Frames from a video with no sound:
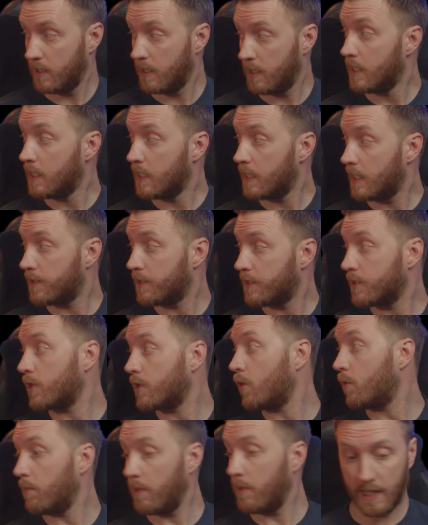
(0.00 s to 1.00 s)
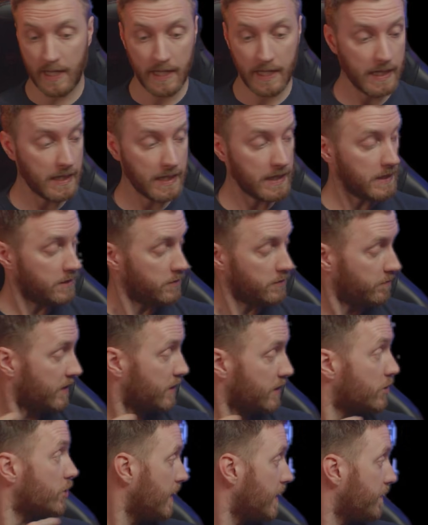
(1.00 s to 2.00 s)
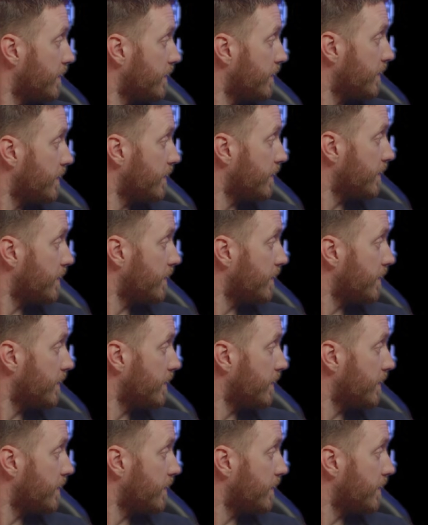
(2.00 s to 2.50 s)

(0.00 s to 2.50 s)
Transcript: single frame across your whole shot. So I'm actually going to